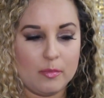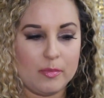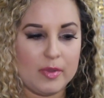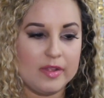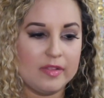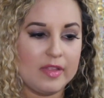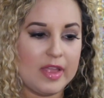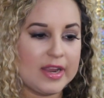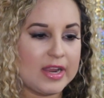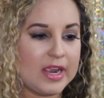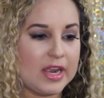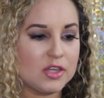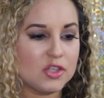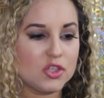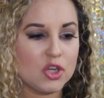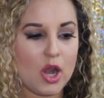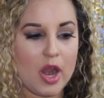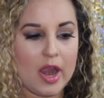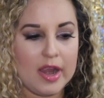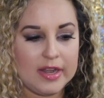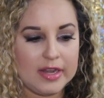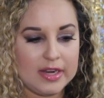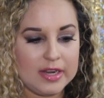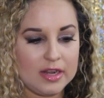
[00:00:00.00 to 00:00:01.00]
But like I
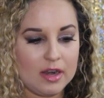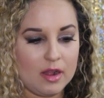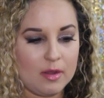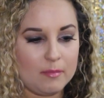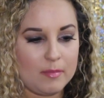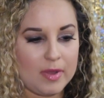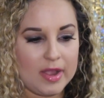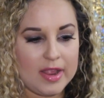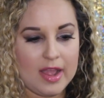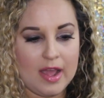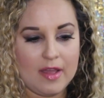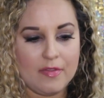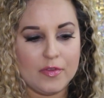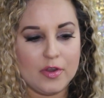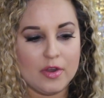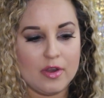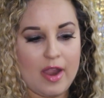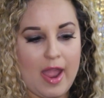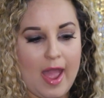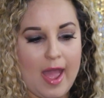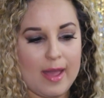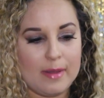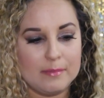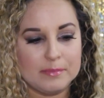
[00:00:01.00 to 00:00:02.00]
tried it on my other
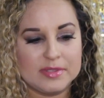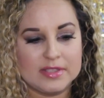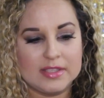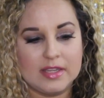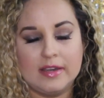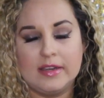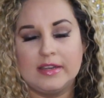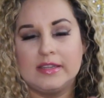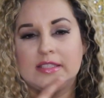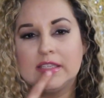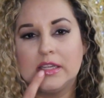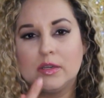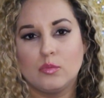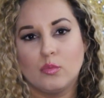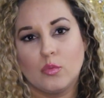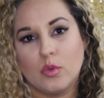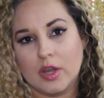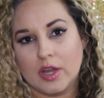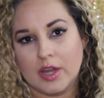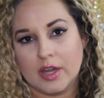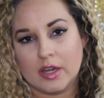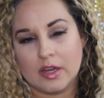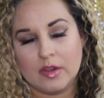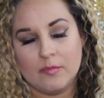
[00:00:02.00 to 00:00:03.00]
apps and it didn't
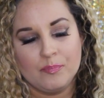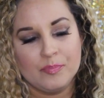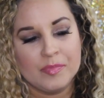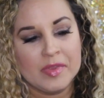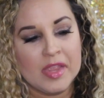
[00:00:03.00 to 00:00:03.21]
work.